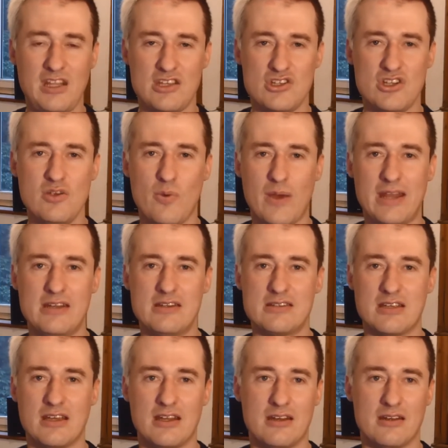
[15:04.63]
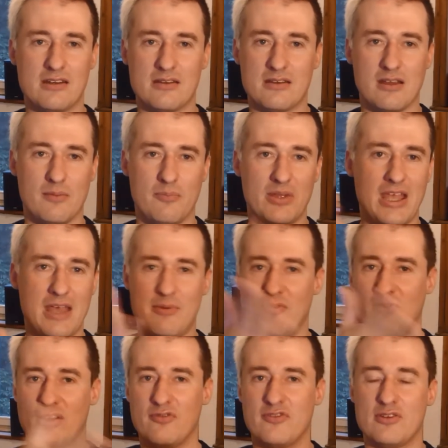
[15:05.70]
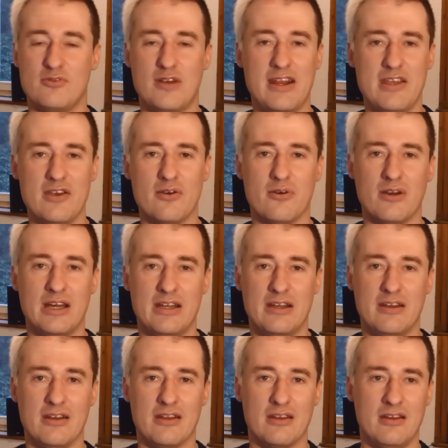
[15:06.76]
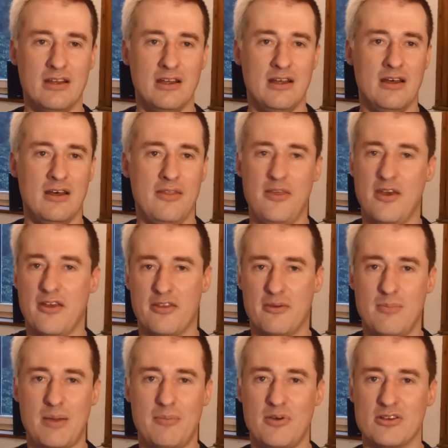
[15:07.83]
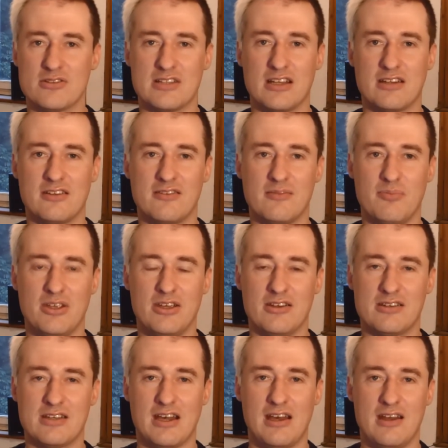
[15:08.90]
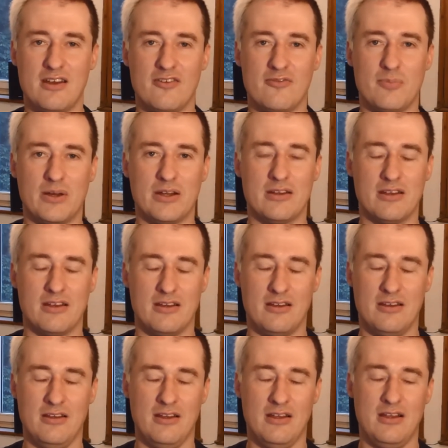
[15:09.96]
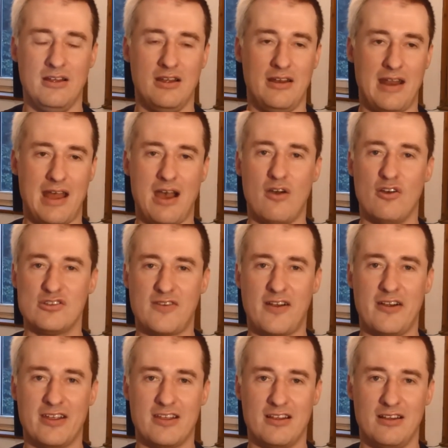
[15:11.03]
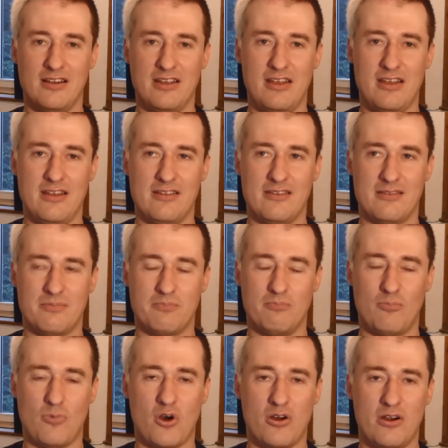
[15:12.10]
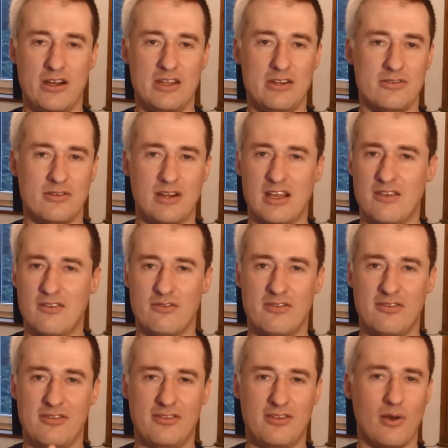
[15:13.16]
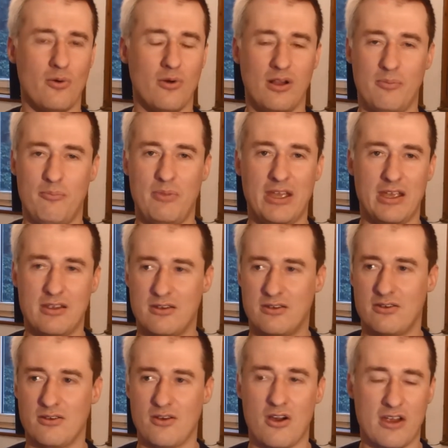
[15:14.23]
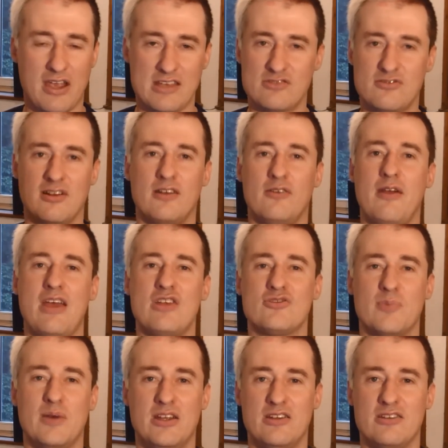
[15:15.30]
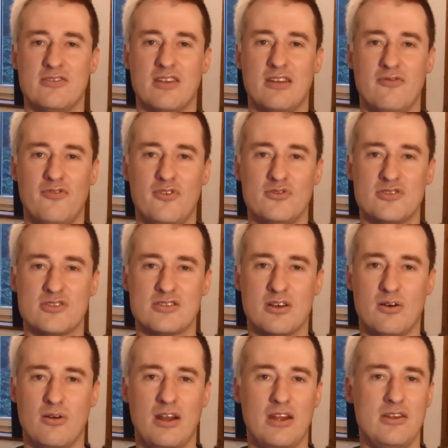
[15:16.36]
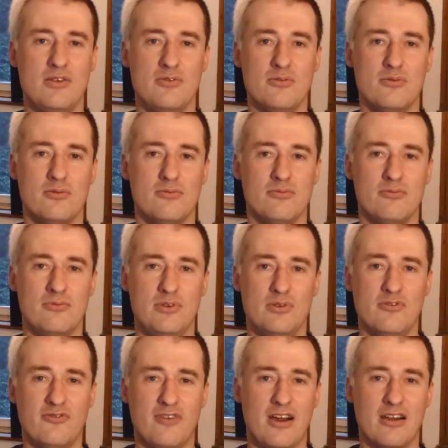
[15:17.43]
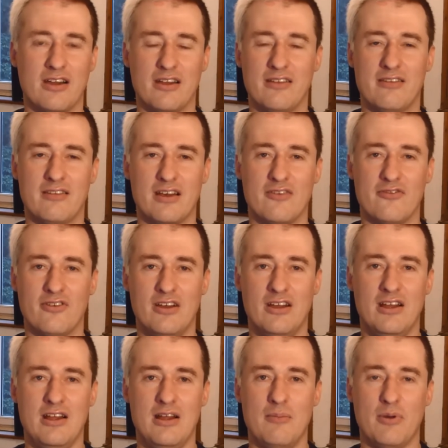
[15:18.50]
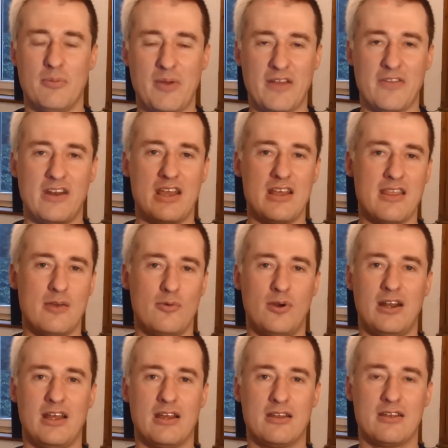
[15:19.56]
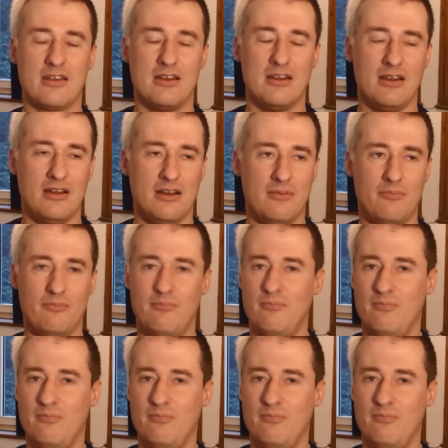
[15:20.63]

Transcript: She went and became involved in radio, and the other members like disappeared kind of, but now Spherical is more into like soul, big orchestral arrangements and future soul and new funk and stuff. But back in the day they were like a